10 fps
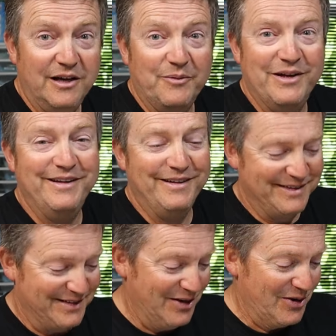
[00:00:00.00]
Yeah.
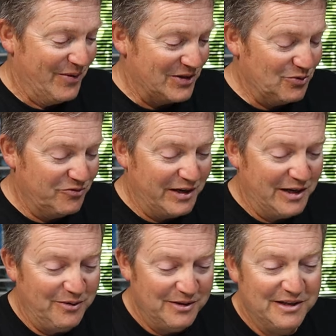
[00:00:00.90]
So that's all for
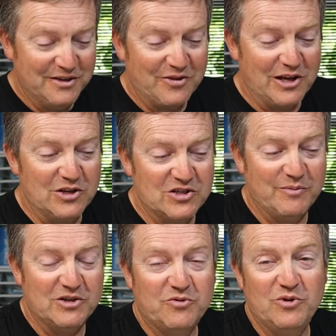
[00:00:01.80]
now. Thank you so
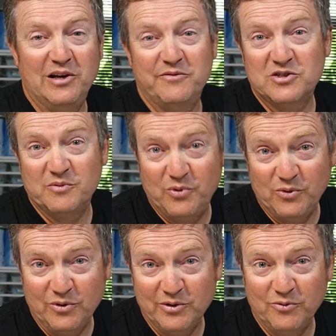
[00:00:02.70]
much for your love and
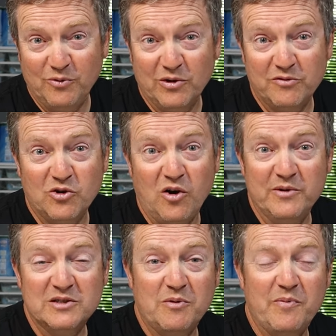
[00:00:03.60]
support and all the wonderful
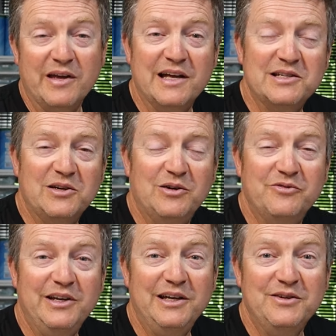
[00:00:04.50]
comments we've been getting in our
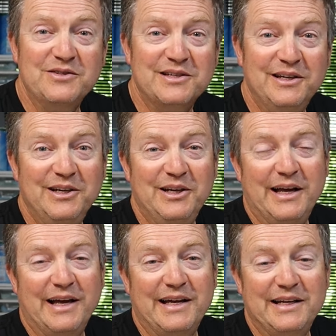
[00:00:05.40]
videos.
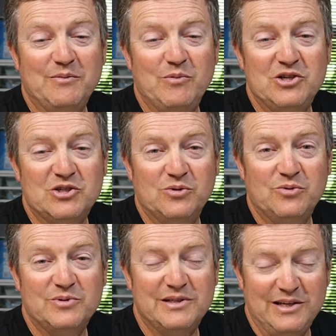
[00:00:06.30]
And we
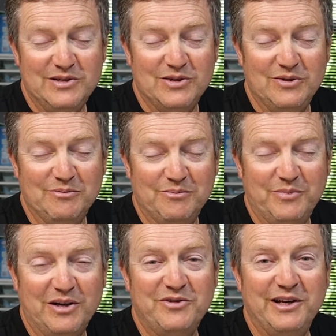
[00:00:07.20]
shall see you soon.
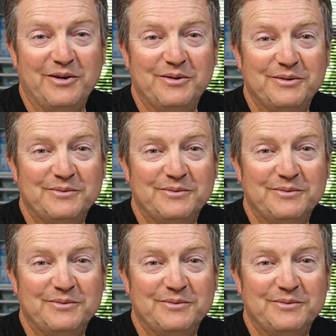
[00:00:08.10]
Bye for now.